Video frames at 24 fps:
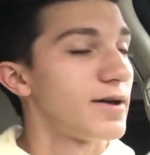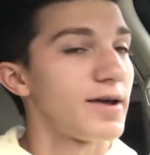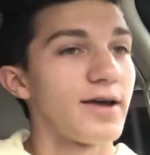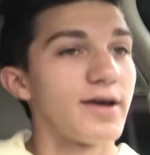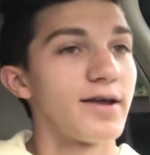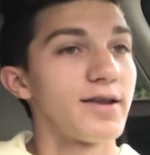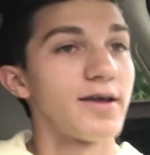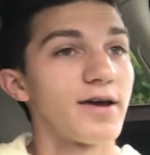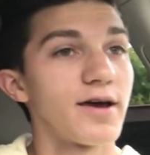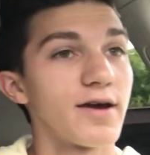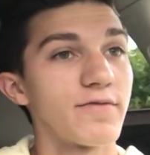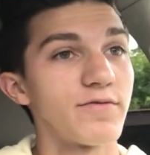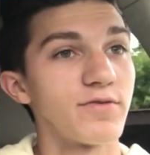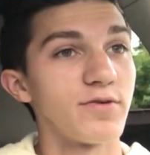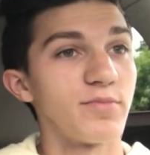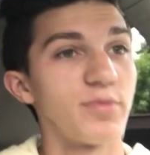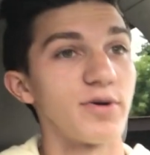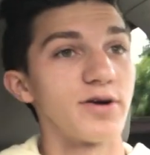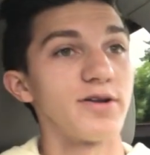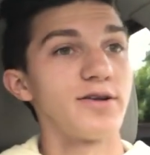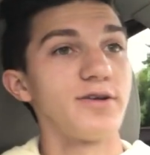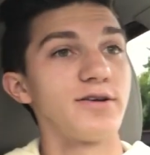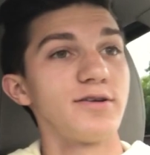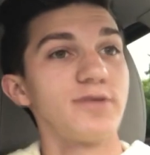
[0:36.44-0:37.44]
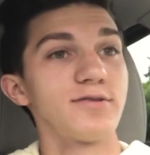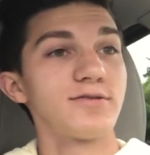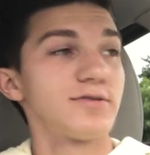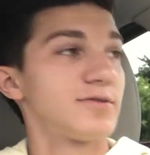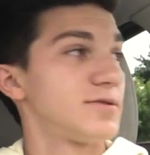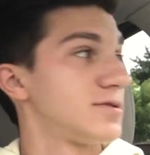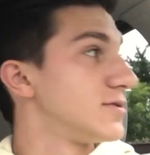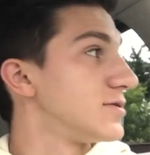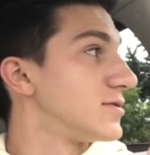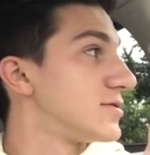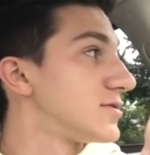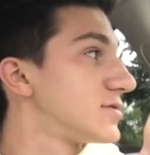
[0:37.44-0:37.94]
and everybody,
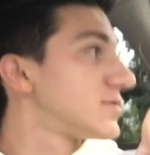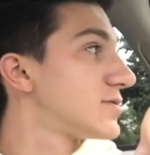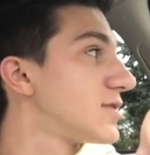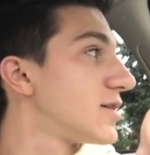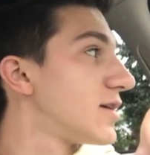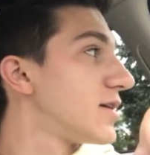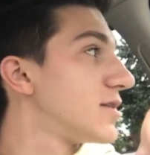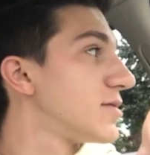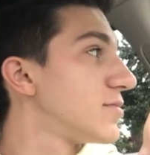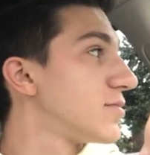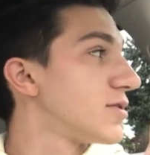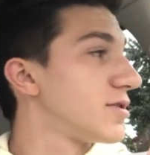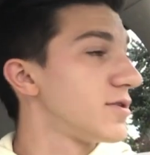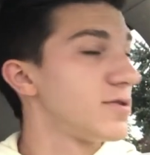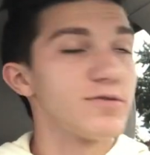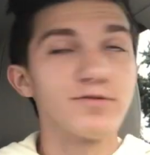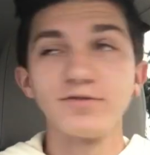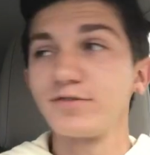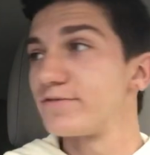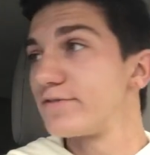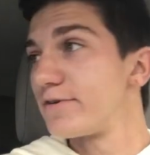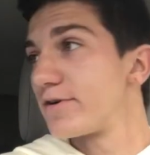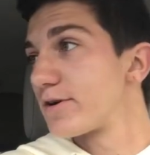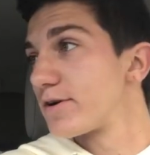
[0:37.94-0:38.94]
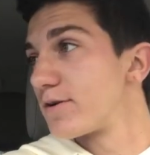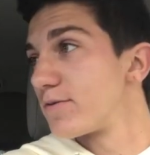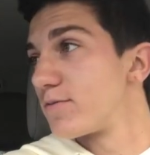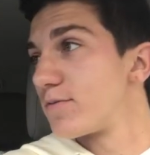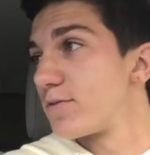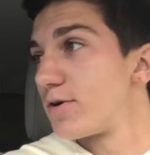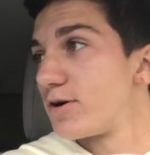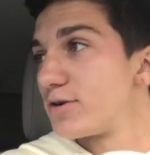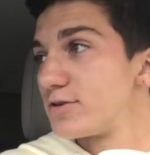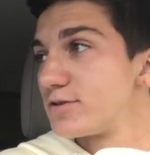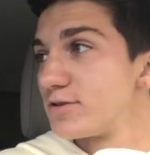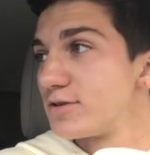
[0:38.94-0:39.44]
just anybody who's
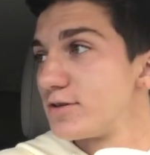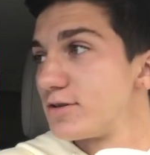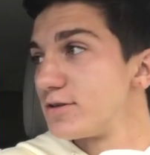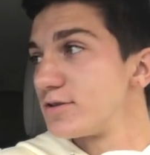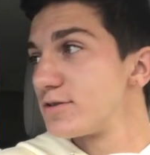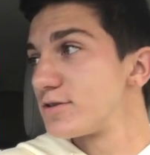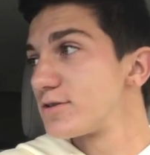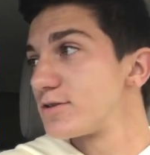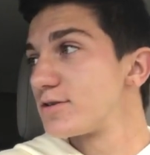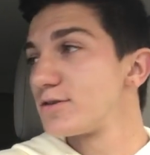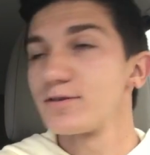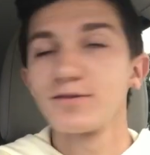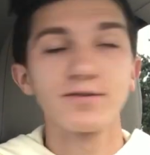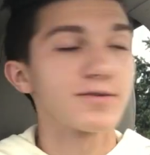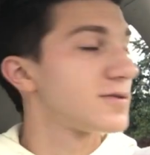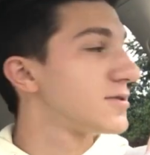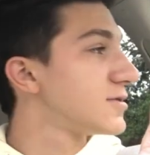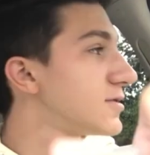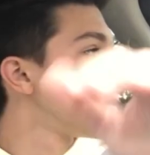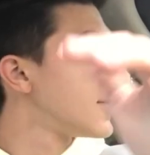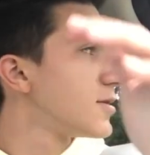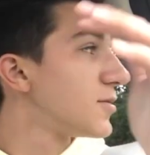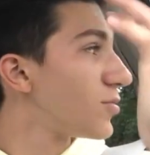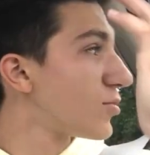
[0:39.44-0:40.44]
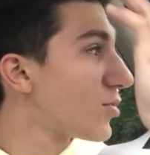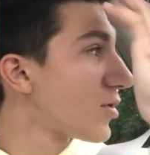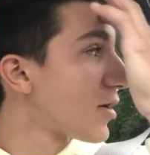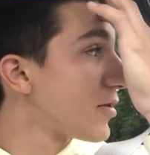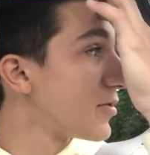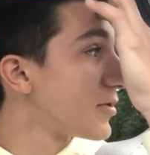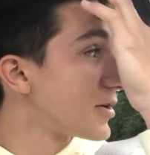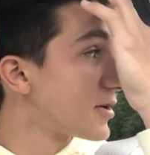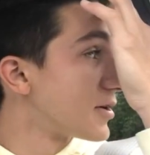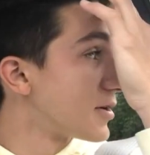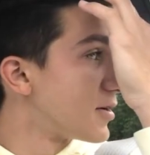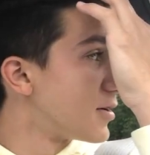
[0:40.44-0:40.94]
watching this.
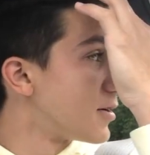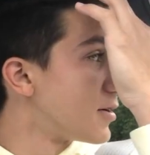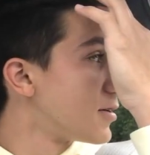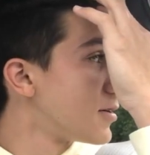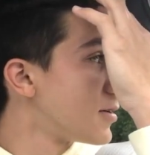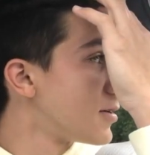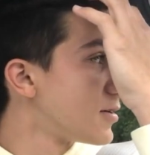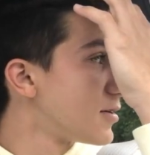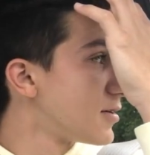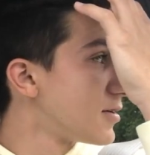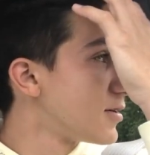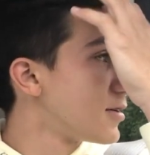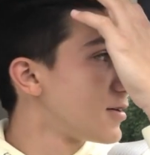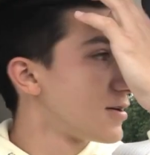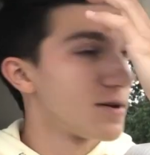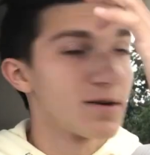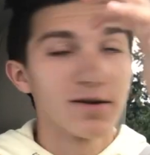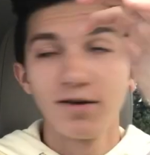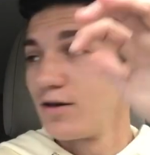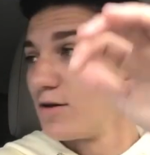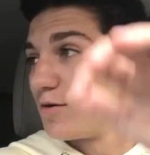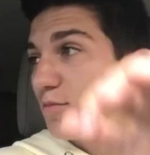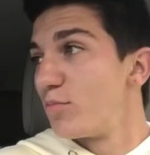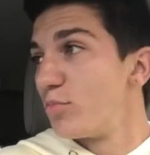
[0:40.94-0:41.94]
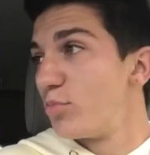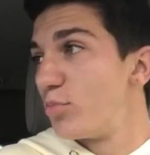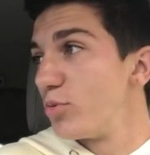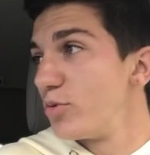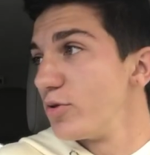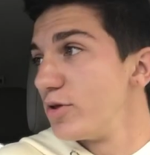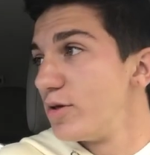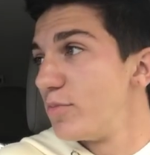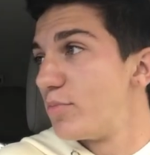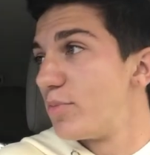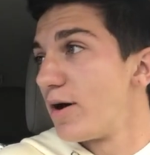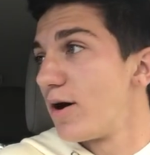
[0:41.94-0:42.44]
Probably gonna
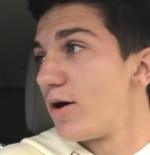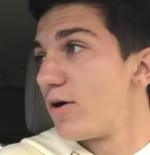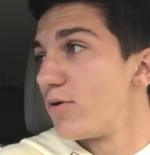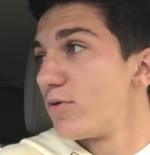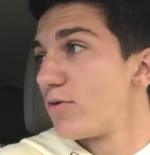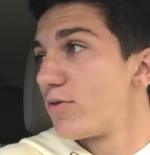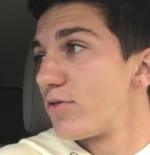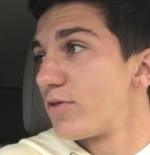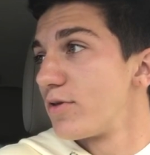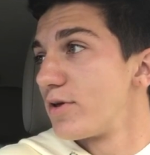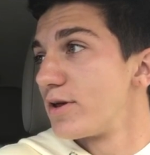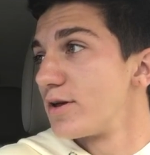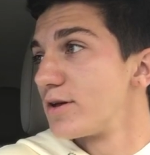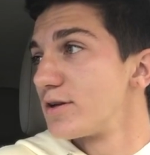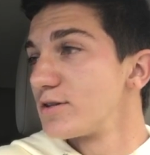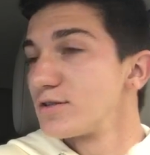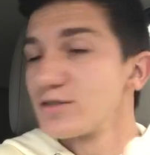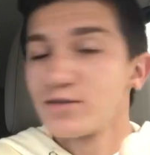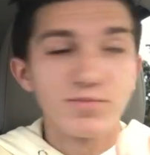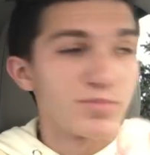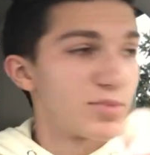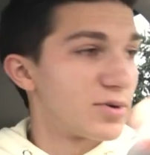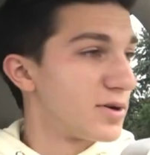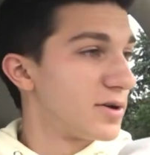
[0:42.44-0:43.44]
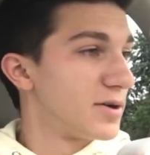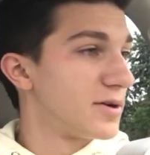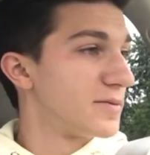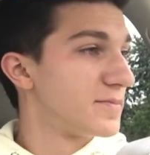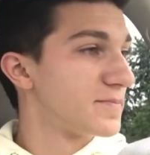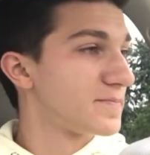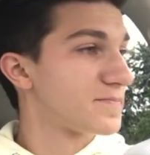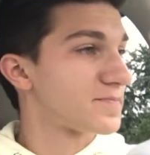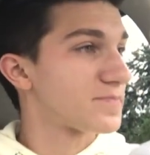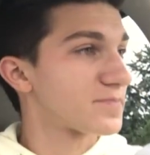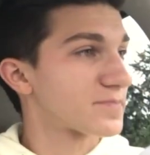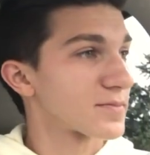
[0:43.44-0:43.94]
bleep out things, but
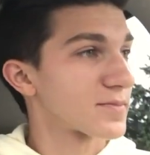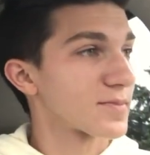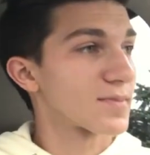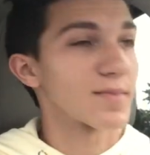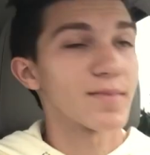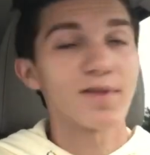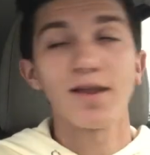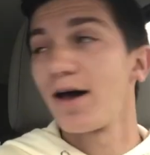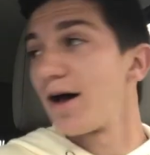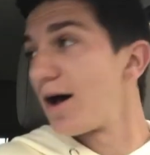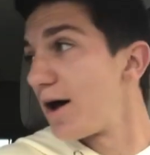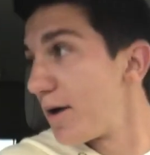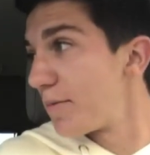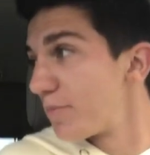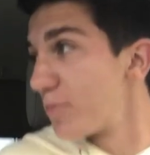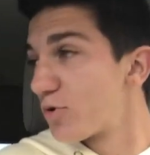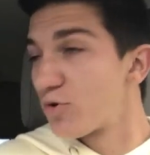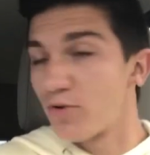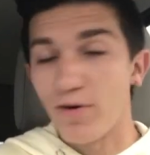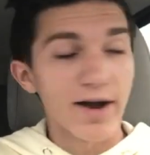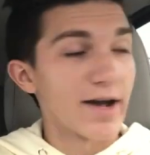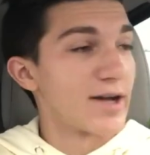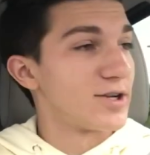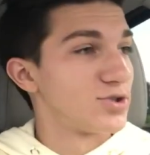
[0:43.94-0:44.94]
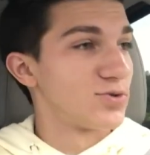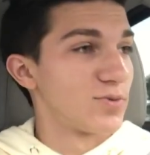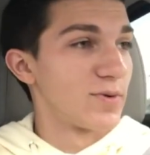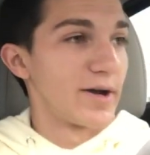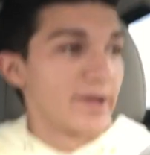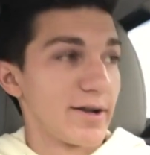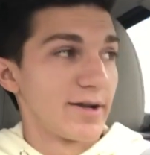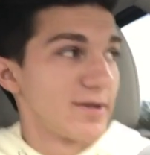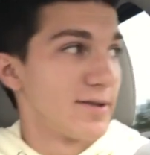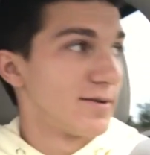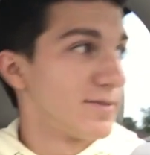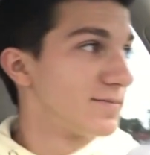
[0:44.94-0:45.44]
I'm
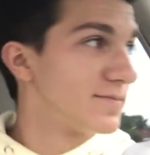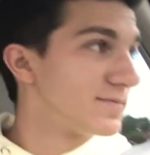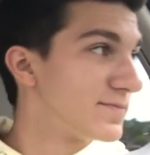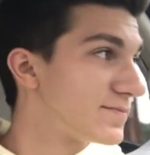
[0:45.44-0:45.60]
graduated.